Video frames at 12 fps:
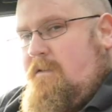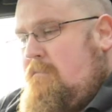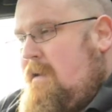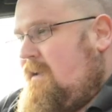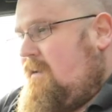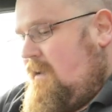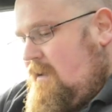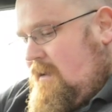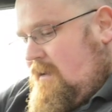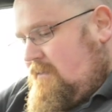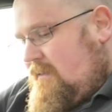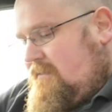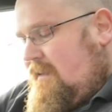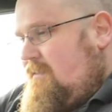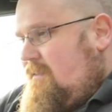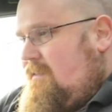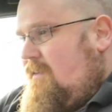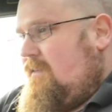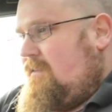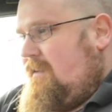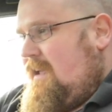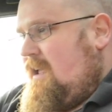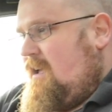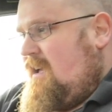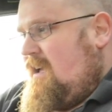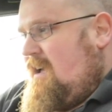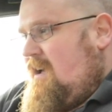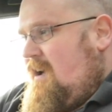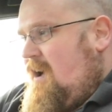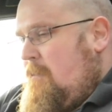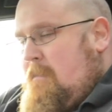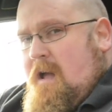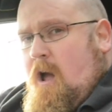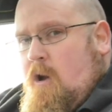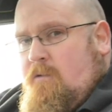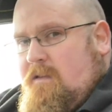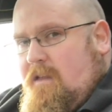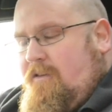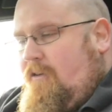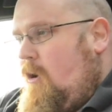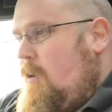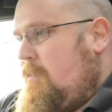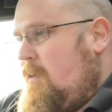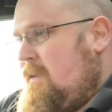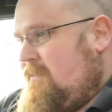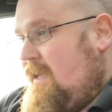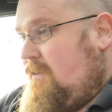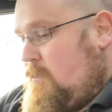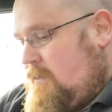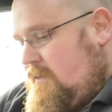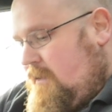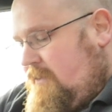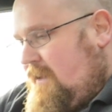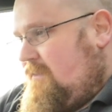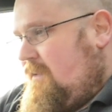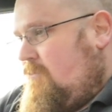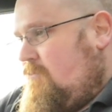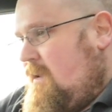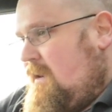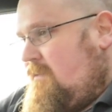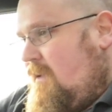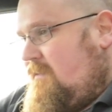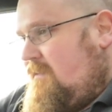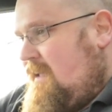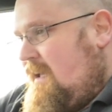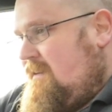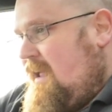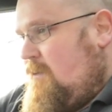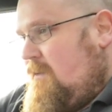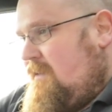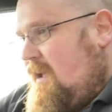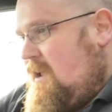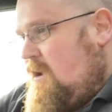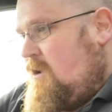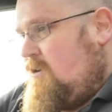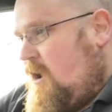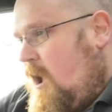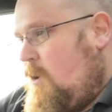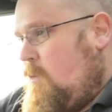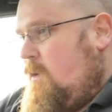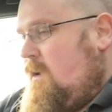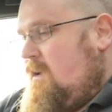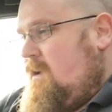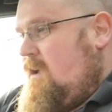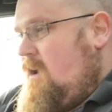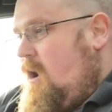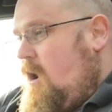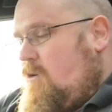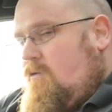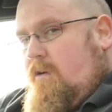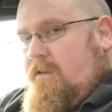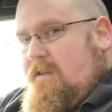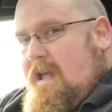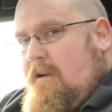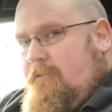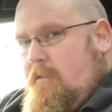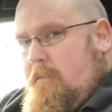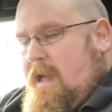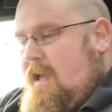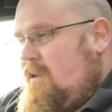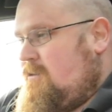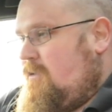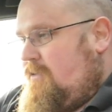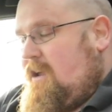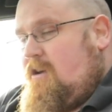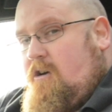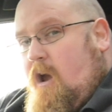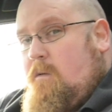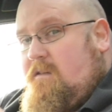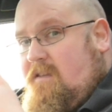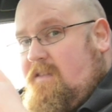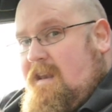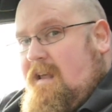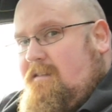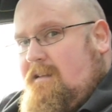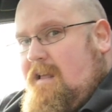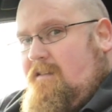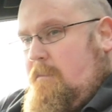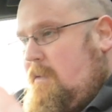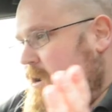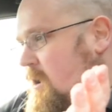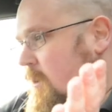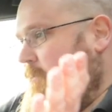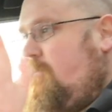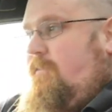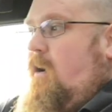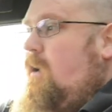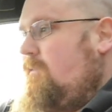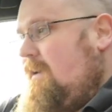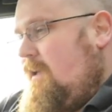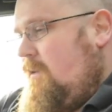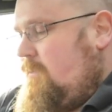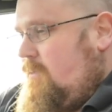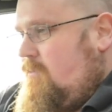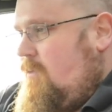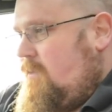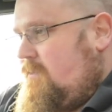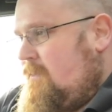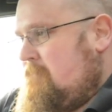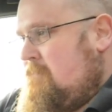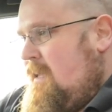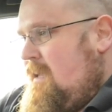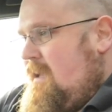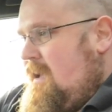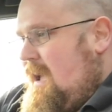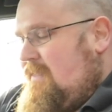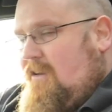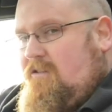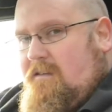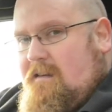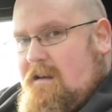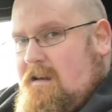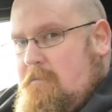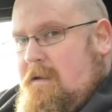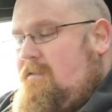make the sensitivity a bit over the top. I mean, that's one of the things that really does stand out, is that you can go across the alphabet and you think you're going to the next letter, but you go 5 letters across. and that's just a little bit